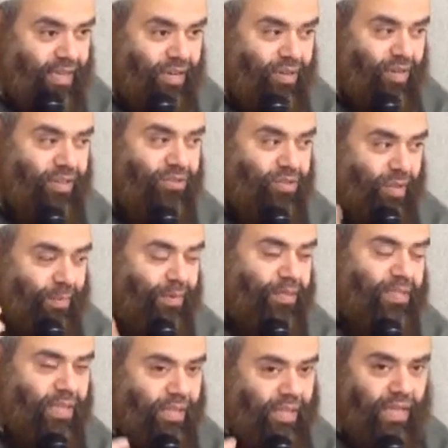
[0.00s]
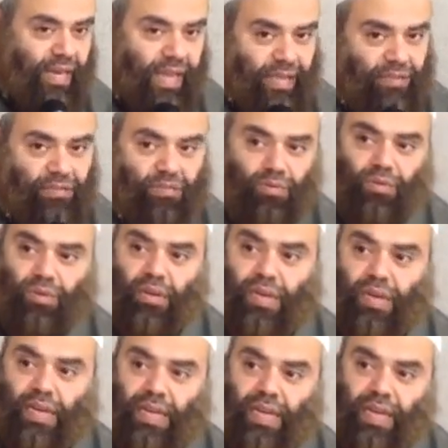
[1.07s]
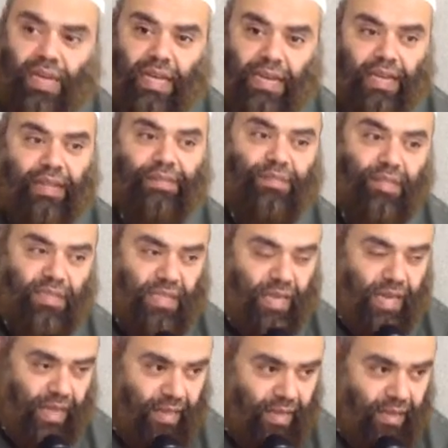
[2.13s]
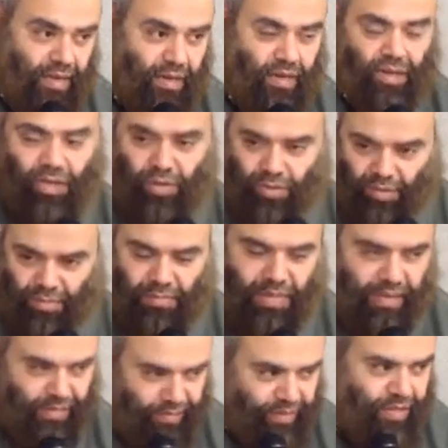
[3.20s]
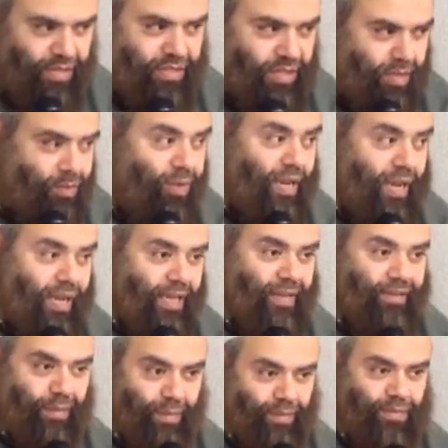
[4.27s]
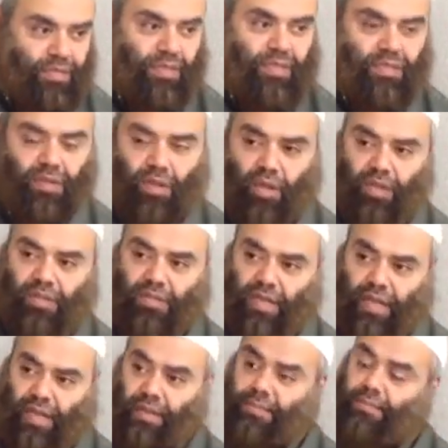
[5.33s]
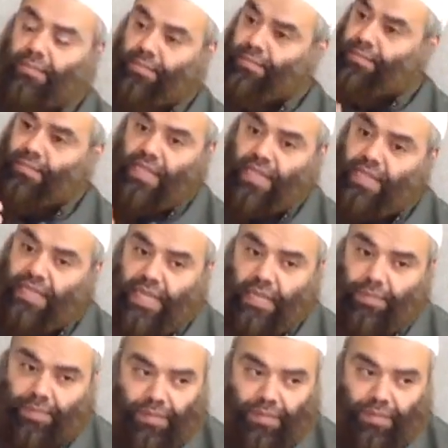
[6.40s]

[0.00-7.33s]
Right? So a person then has to leave the salah then, meaning finish it quickly if a person is in a long salah, and sleep.